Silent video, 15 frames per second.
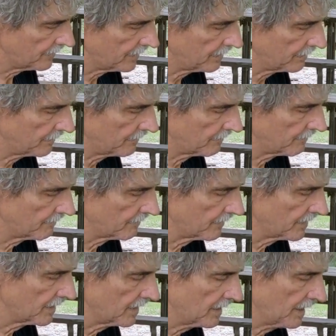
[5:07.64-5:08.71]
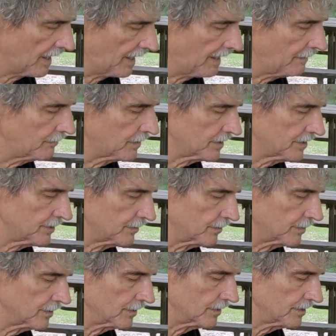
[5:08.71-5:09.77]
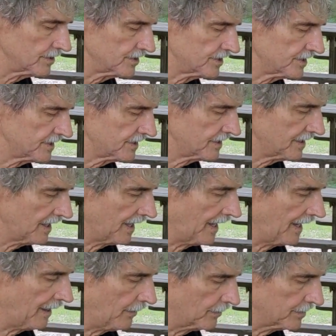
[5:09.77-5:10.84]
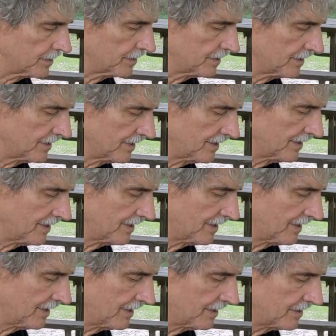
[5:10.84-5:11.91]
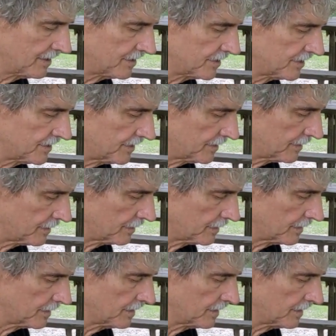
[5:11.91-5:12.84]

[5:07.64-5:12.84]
Now, I want the words out. So,